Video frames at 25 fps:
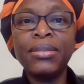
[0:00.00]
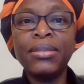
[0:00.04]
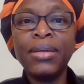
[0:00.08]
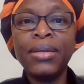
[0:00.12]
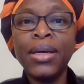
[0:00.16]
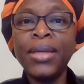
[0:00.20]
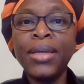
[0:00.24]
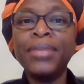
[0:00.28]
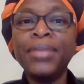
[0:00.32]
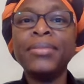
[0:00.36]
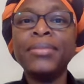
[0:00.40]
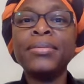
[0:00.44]

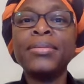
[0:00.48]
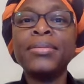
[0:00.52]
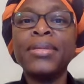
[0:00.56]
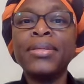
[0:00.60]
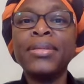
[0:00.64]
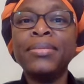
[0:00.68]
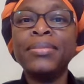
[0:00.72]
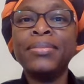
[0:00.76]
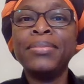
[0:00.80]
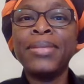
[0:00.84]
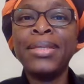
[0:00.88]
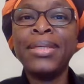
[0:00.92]
I do
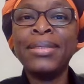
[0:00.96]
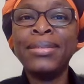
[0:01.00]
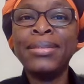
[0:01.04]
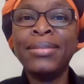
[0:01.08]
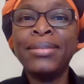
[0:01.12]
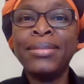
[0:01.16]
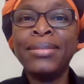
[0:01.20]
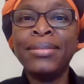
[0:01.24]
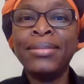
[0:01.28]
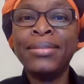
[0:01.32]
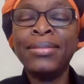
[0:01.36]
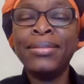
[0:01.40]

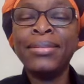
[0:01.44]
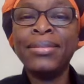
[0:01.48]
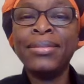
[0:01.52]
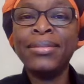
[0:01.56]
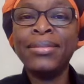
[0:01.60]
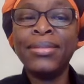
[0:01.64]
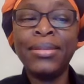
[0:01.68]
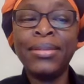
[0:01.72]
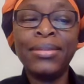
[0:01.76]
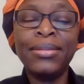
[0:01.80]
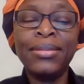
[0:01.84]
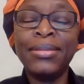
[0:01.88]
celebrate,
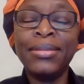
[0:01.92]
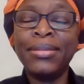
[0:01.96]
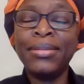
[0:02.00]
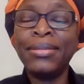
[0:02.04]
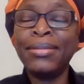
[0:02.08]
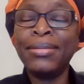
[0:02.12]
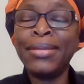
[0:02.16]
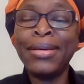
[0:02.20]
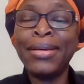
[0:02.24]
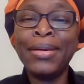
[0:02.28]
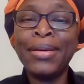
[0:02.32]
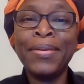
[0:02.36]
just
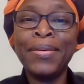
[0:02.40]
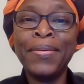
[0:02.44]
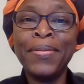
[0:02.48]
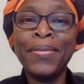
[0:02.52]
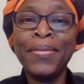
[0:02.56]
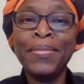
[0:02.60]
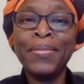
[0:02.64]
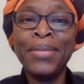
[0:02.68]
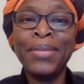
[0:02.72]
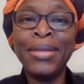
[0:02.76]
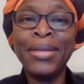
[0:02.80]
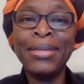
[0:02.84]
stay at
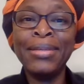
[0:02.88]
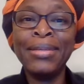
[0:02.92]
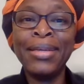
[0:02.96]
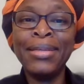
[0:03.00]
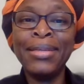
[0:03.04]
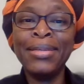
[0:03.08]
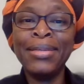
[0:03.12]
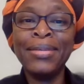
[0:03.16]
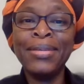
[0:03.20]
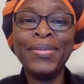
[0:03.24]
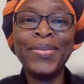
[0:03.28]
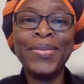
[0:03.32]
home and
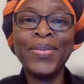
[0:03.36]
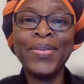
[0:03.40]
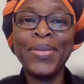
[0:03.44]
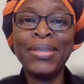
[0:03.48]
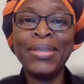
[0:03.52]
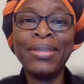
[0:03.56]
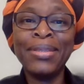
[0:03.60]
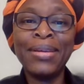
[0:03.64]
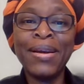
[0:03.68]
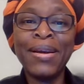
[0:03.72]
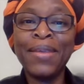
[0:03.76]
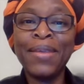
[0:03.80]

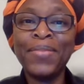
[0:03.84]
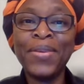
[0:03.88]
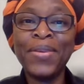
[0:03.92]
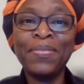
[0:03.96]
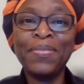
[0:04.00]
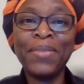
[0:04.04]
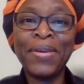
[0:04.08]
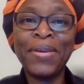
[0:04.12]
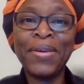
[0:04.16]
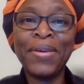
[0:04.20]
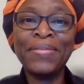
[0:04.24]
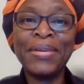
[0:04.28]
enjoy time
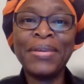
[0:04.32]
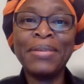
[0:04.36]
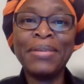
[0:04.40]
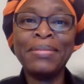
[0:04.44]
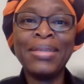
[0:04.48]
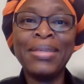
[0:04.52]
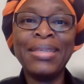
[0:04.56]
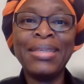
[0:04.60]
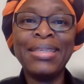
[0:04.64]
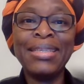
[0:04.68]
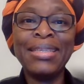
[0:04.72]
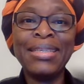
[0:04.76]
with my
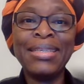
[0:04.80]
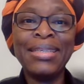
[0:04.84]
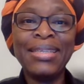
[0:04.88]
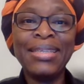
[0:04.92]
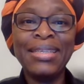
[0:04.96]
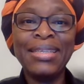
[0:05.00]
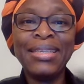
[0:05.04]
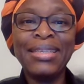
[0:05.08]
family.